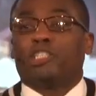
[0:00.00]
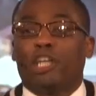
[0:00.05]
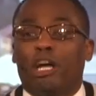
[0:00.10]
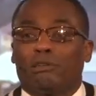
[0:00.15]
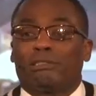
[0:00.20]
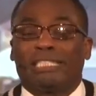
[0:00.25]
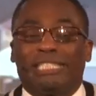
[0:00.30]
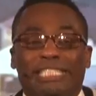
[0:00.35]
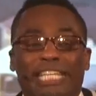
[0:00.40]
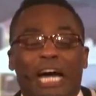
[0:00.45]

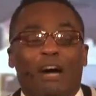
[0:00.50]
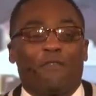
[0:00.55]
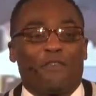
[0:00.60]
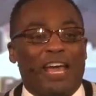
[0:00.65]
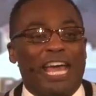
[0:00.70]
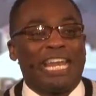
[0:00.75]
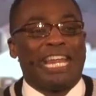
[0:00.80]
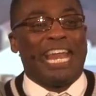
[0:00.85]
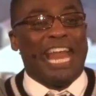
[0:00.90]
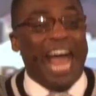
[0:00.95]
yourself
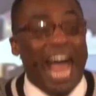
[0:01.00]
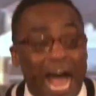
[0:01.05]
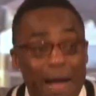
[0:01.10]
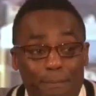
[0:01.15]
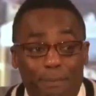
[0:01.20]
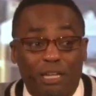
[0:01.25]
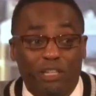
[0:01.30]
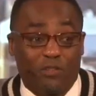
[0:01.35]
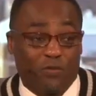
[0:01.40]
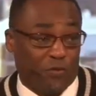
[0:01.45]
in an
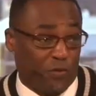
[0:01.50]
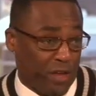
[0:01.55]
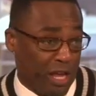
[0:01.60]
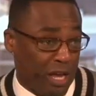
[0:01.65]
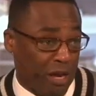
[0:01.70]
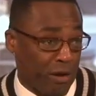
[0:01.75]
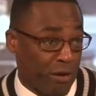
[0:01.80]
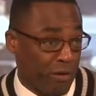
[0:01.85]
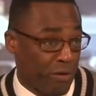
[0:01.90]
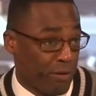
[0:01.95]

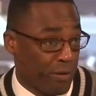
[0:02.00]
atmosphere.